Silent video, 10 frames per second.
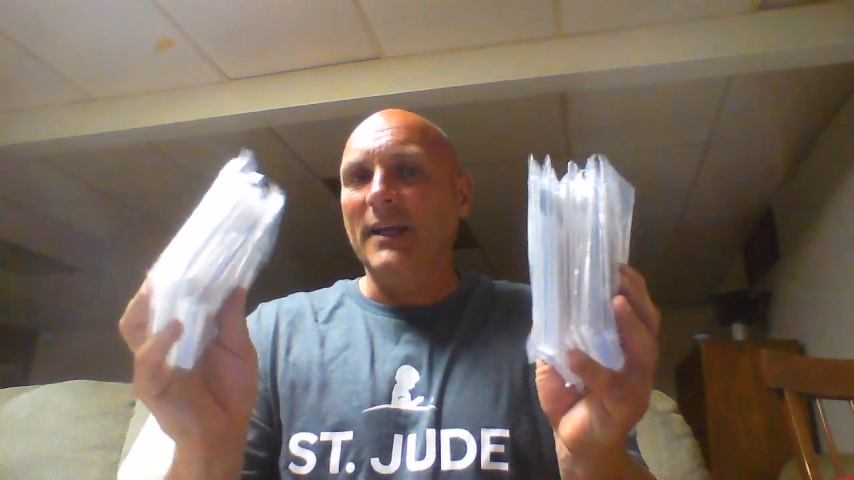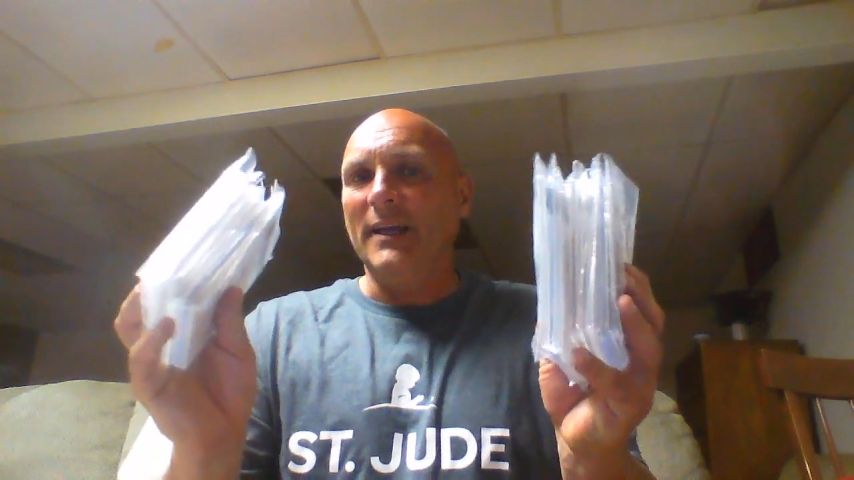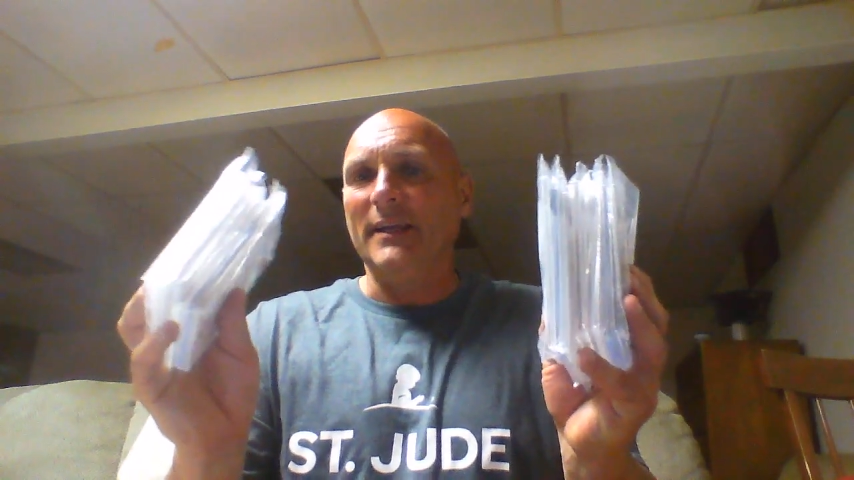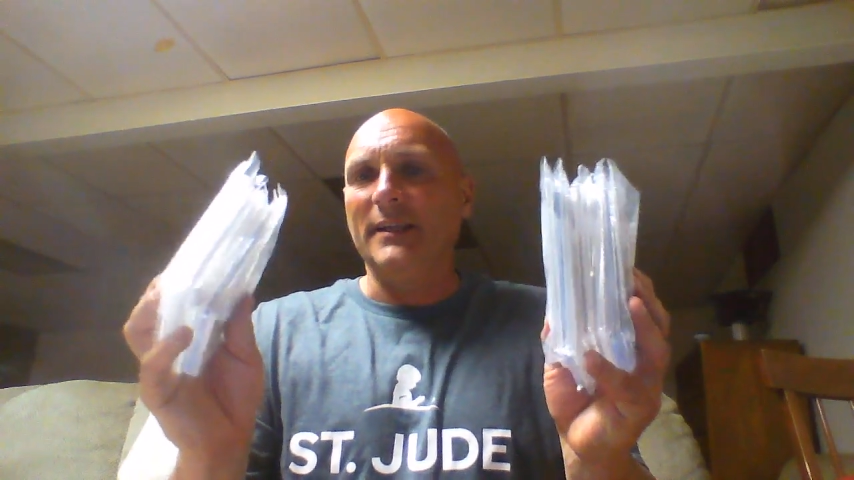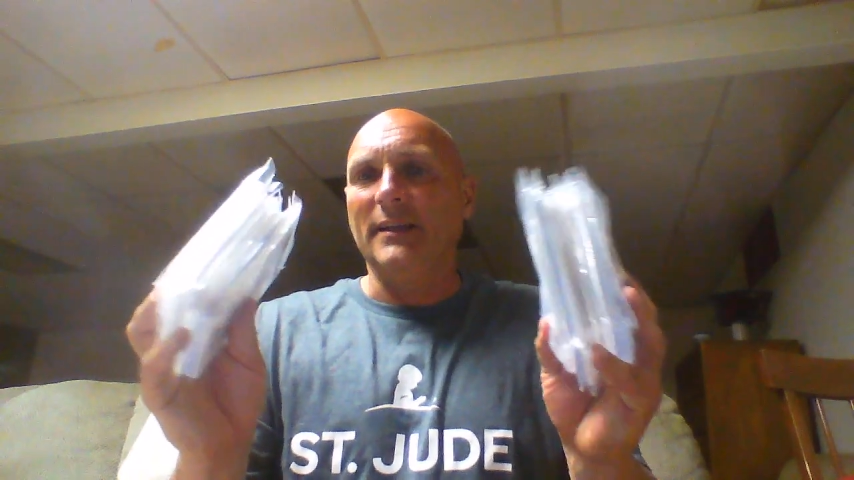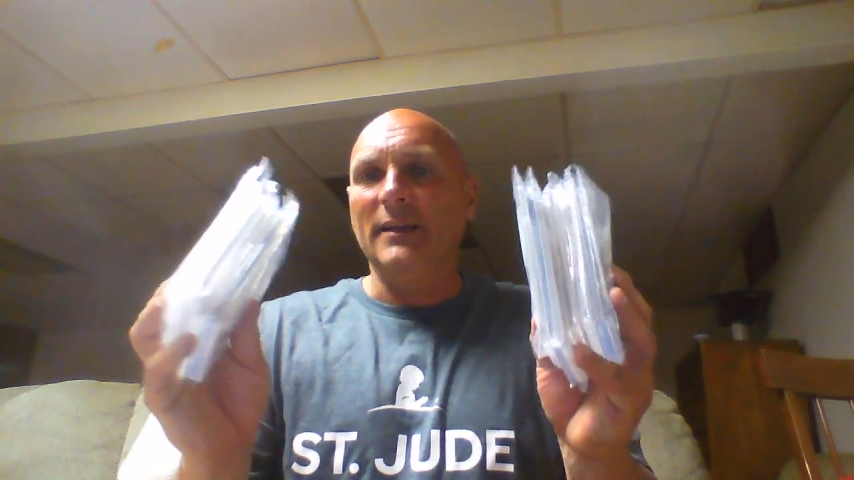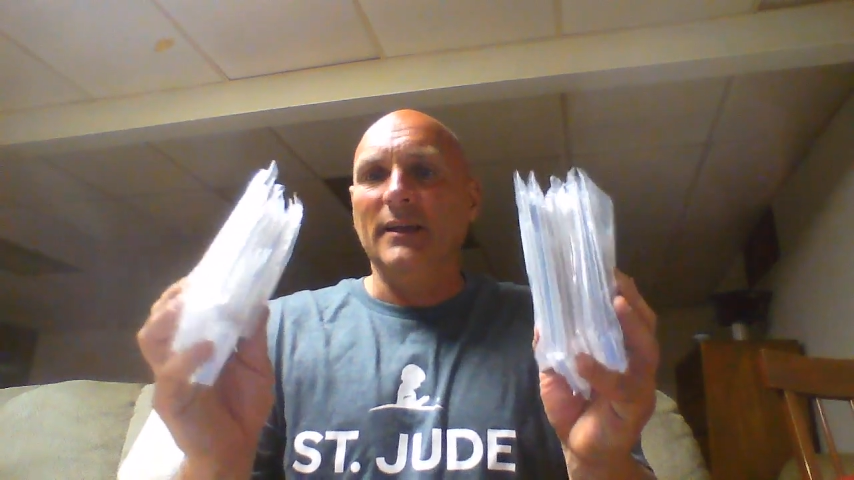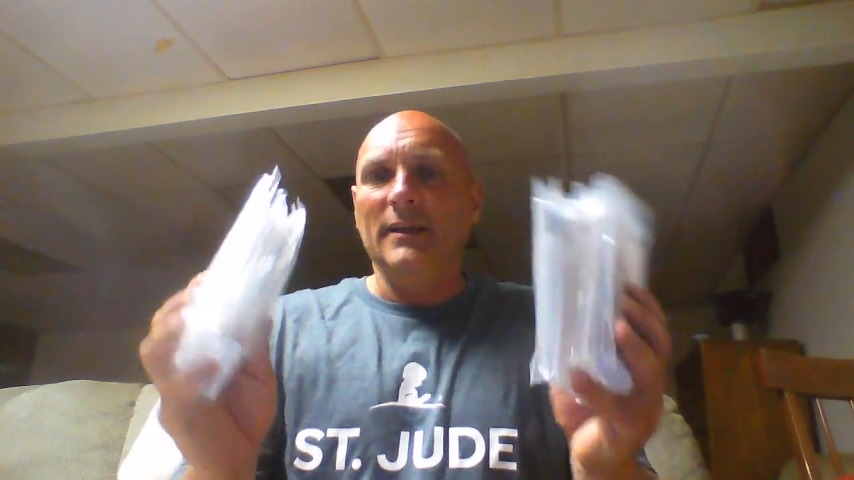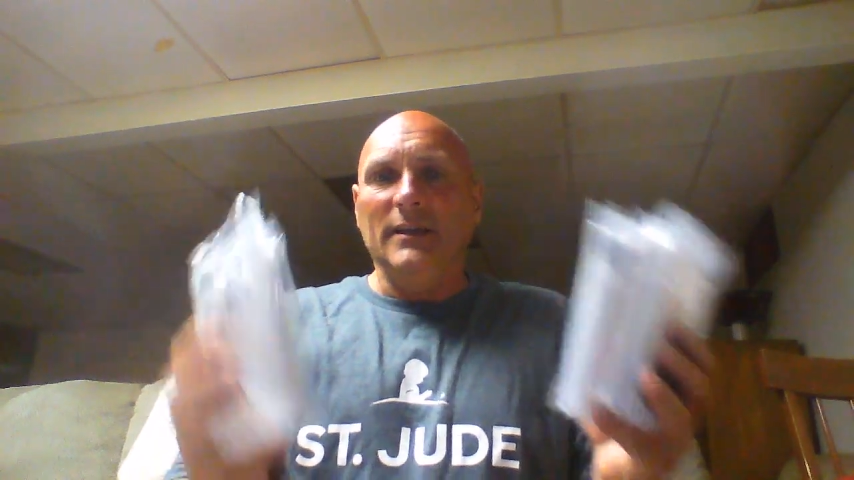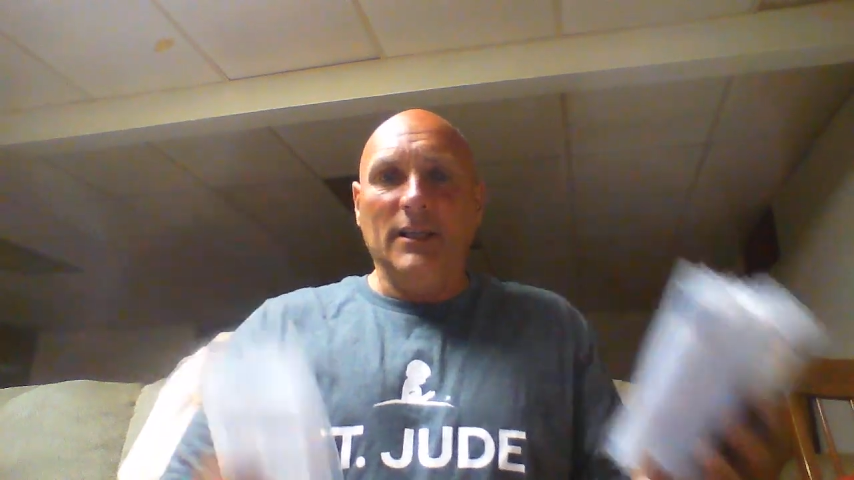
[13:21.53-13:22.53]
And
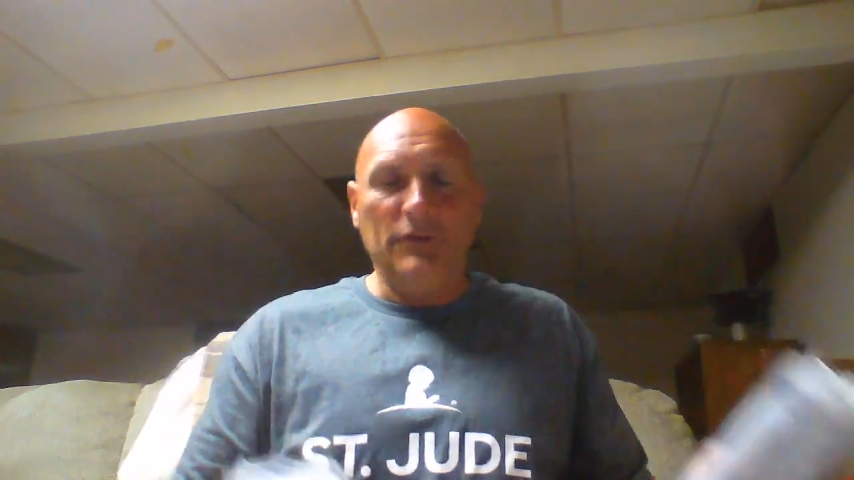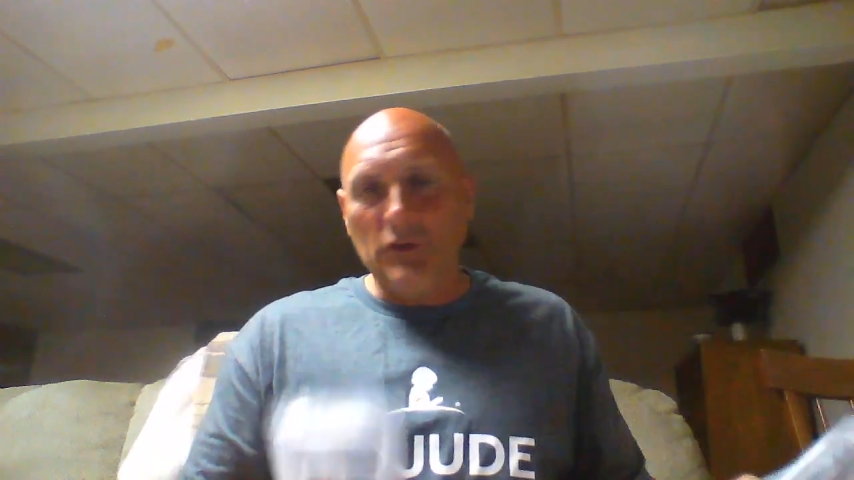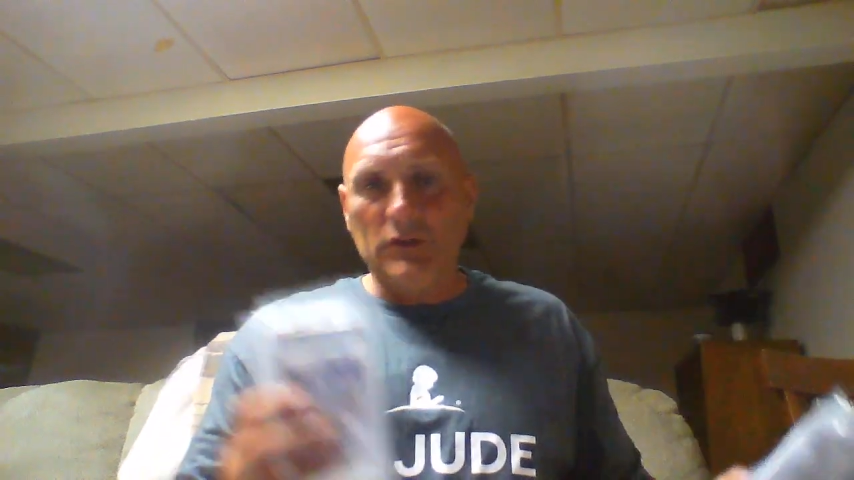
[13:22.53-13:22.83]
if you